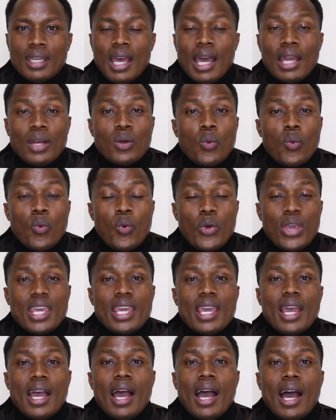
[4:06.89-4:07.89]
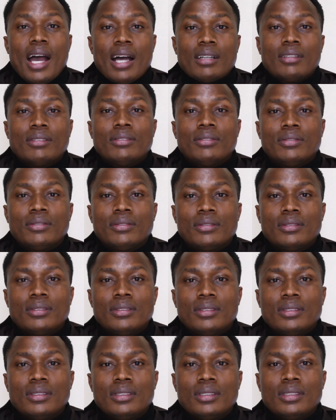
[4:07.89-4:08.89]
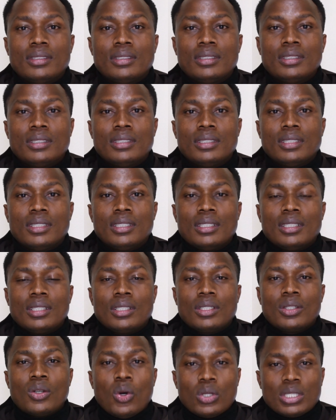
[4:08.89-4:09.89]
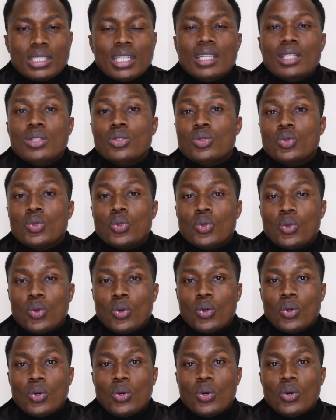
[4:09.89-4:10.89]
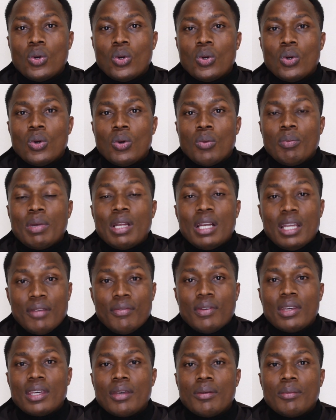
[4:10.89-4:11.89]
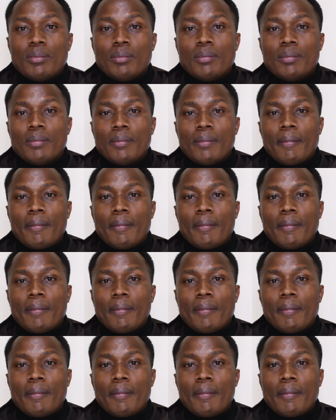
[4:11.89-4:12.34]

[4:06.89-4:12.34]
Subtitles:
and we have gotten into believing him,